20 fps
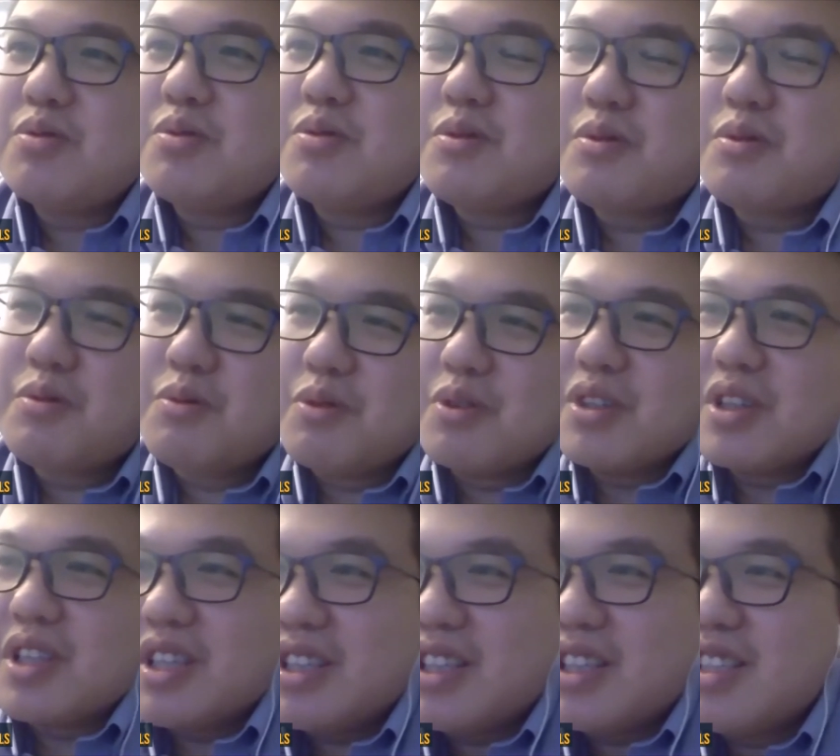Well,
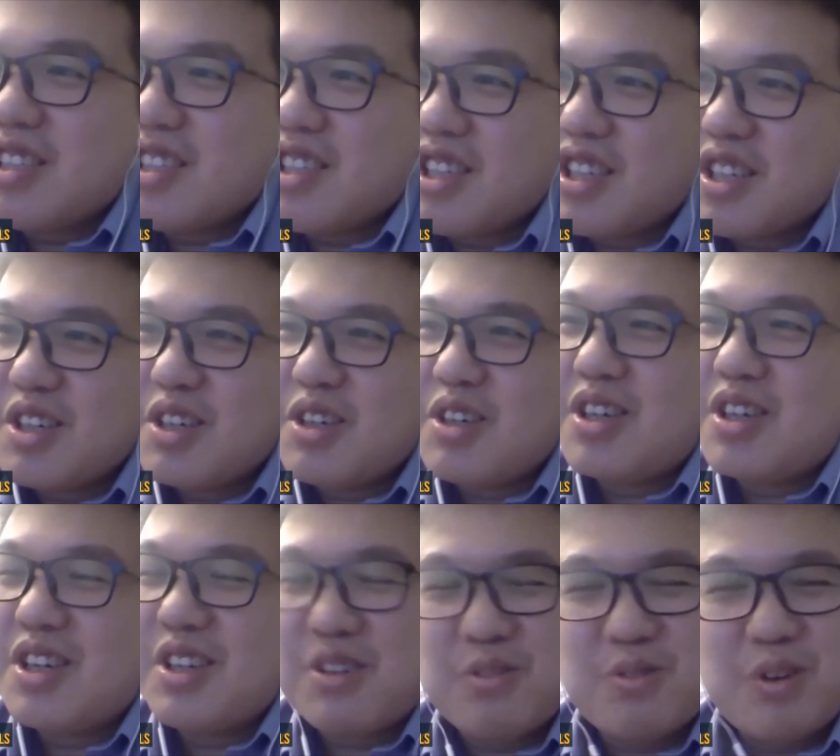this is a
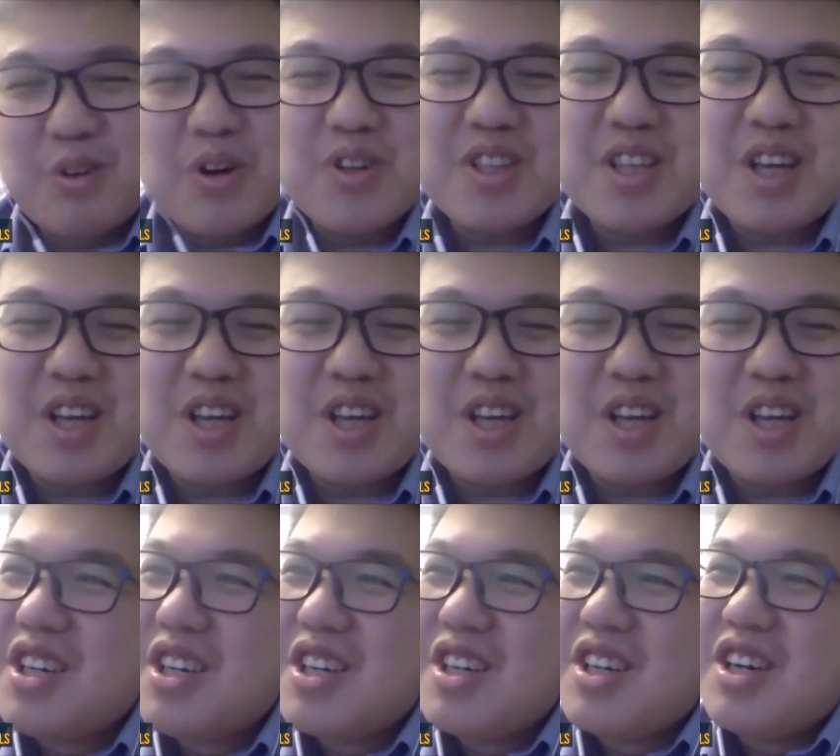very tough
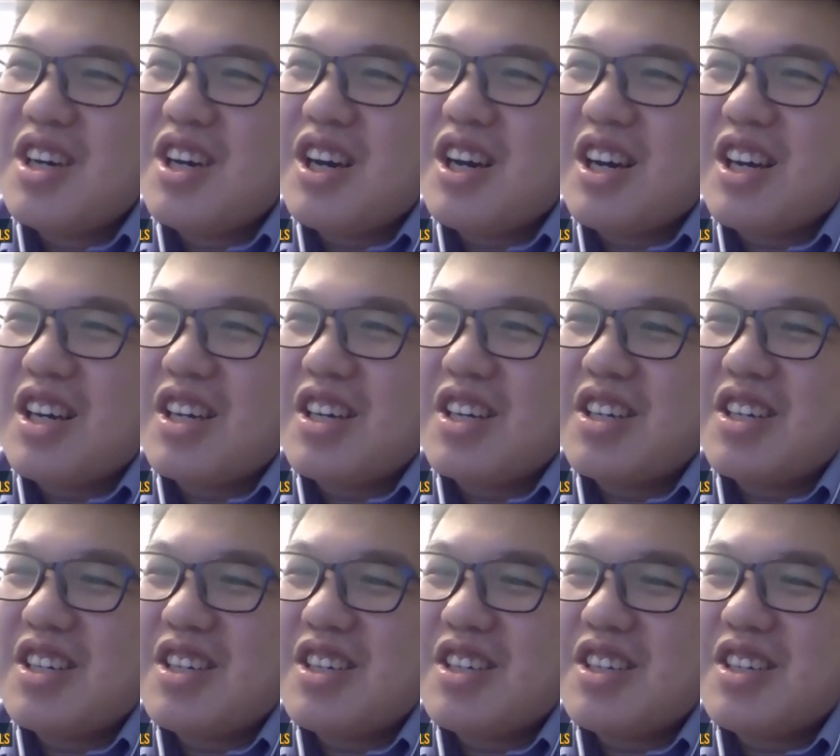question.
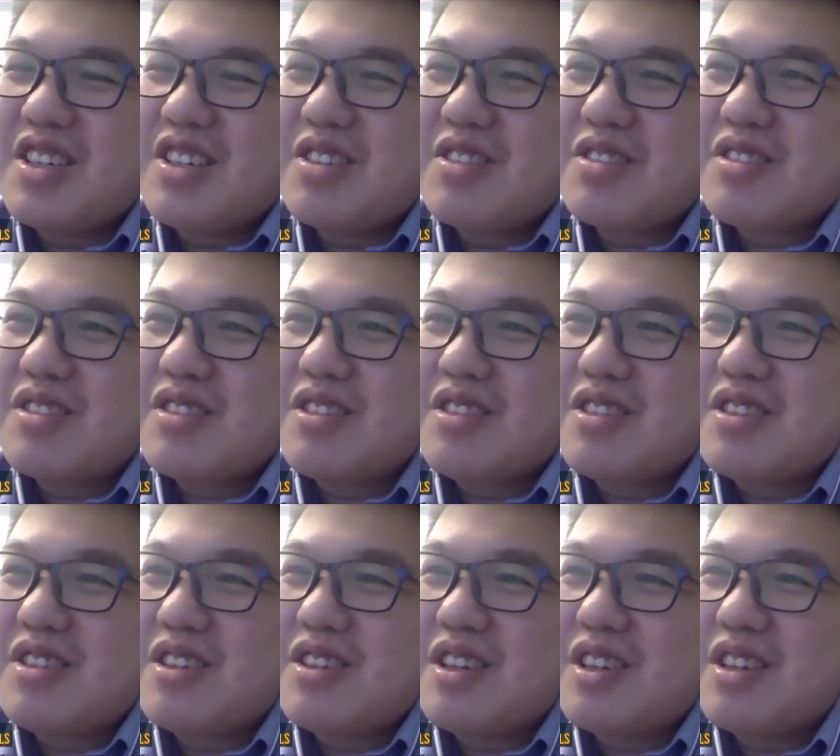I
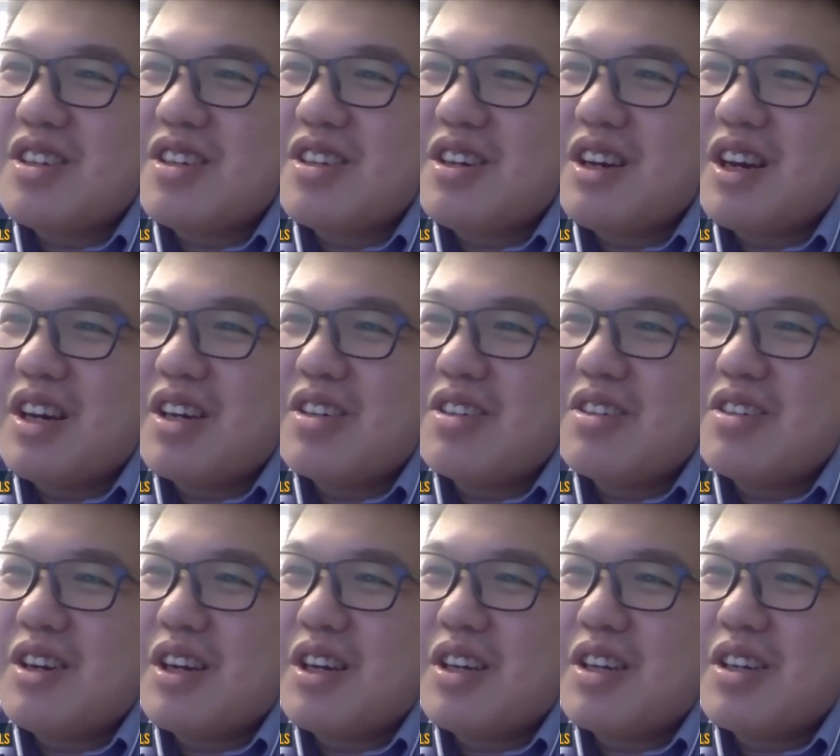
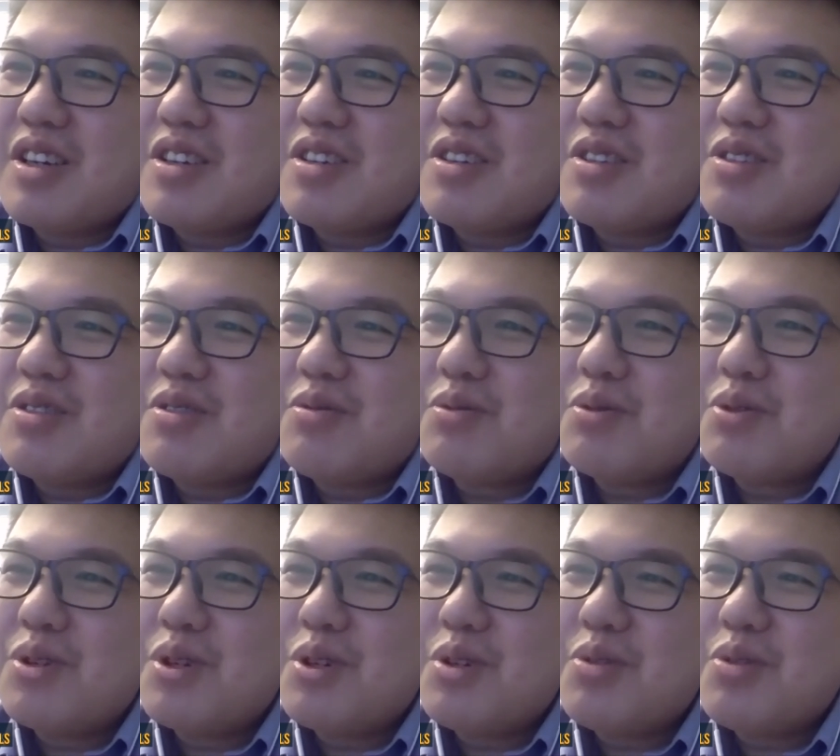do
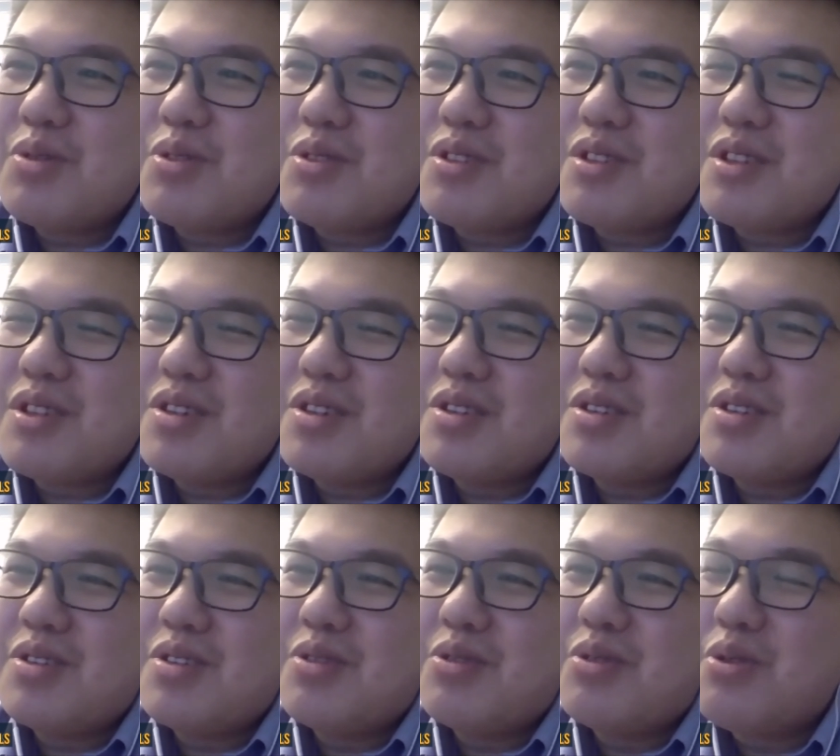not
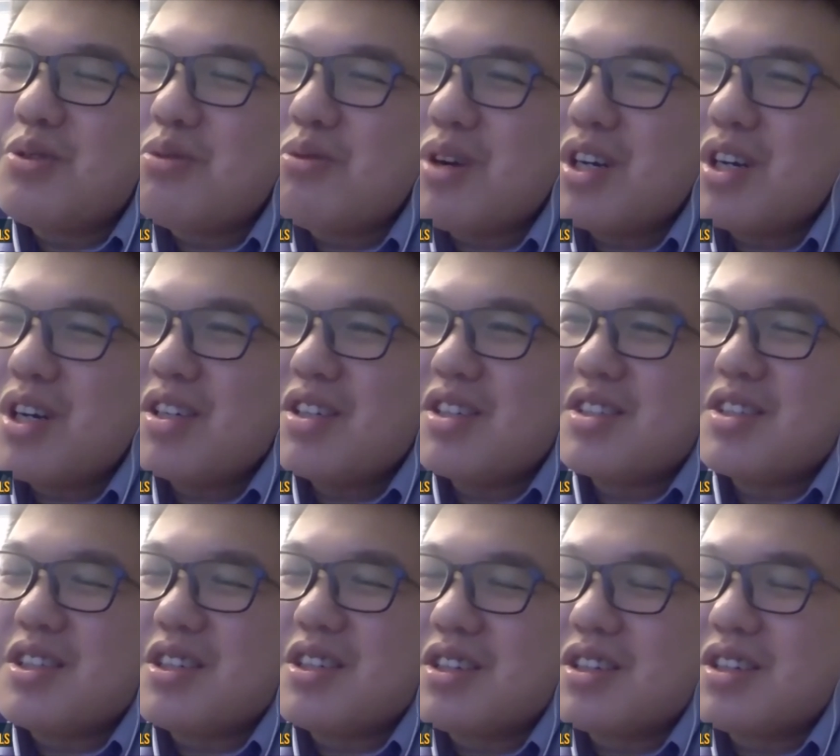know what is
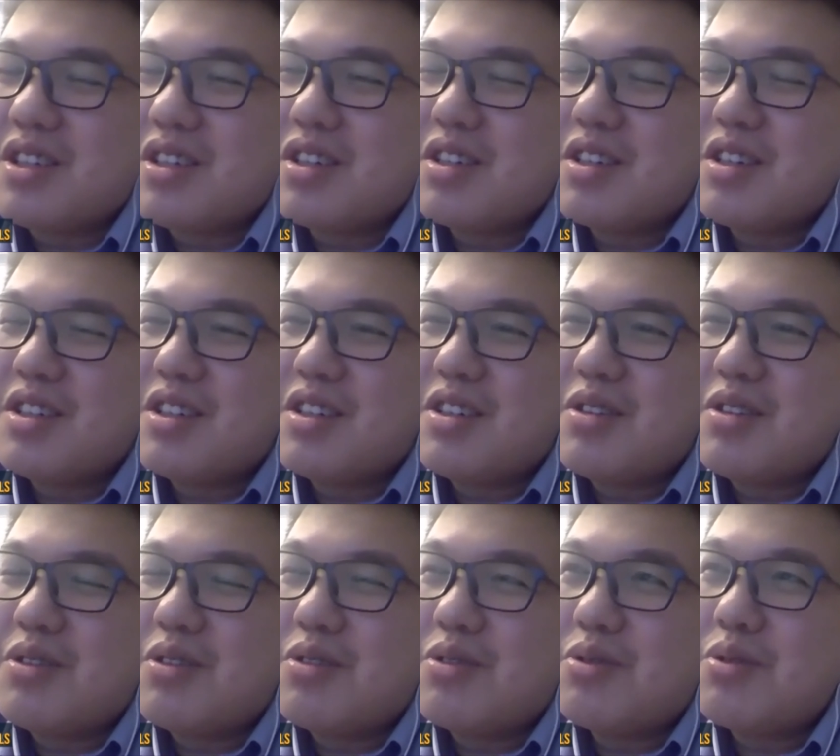the
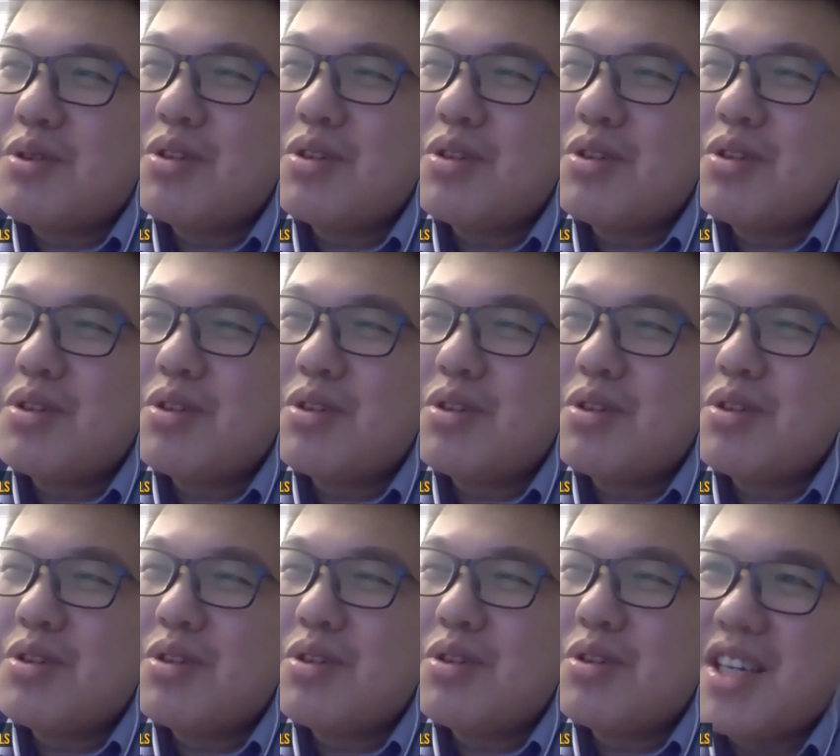do not
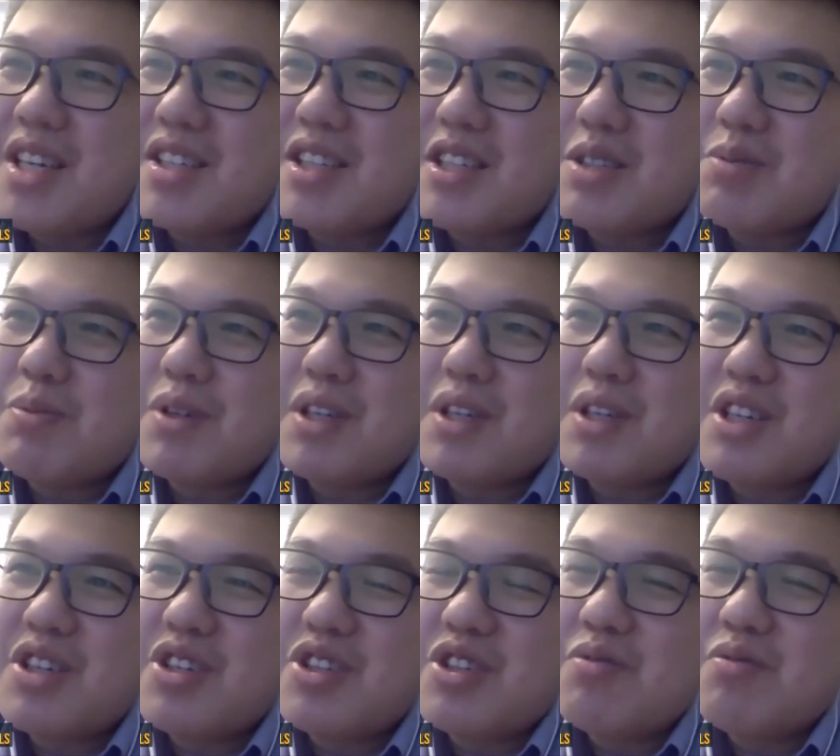know what's the
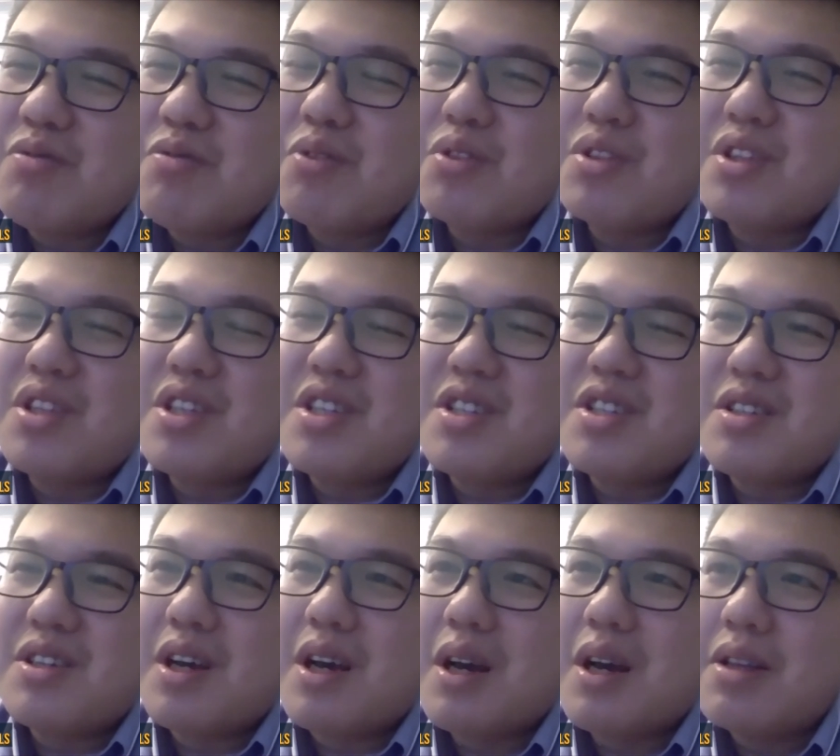best explanation for
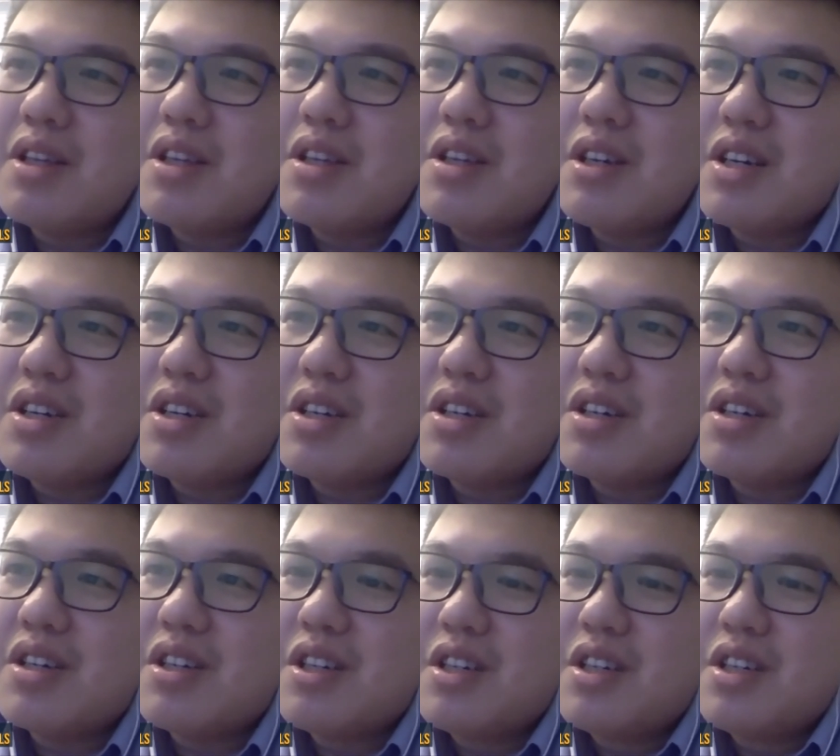this. I think
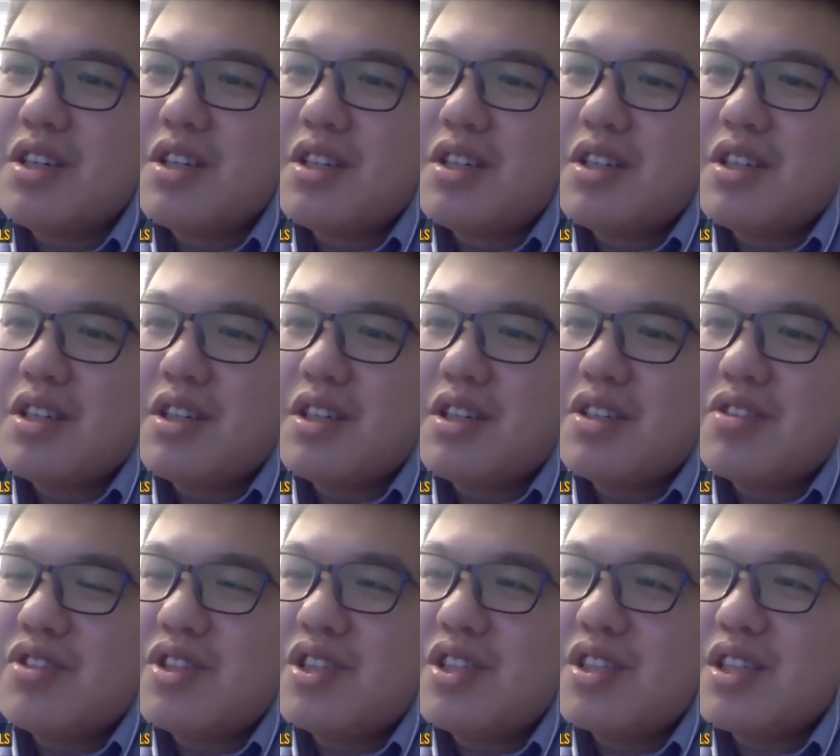
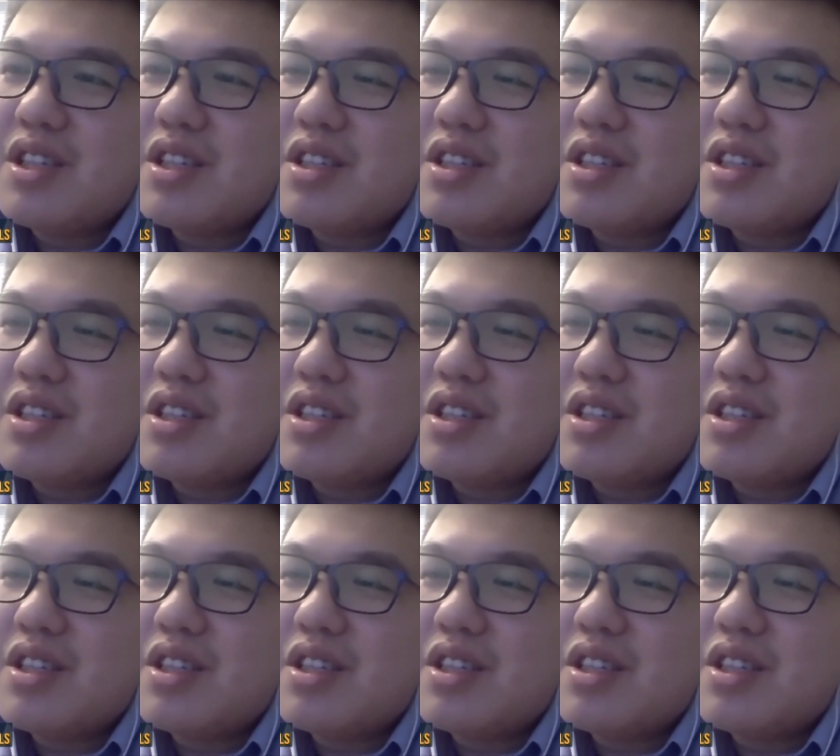it's just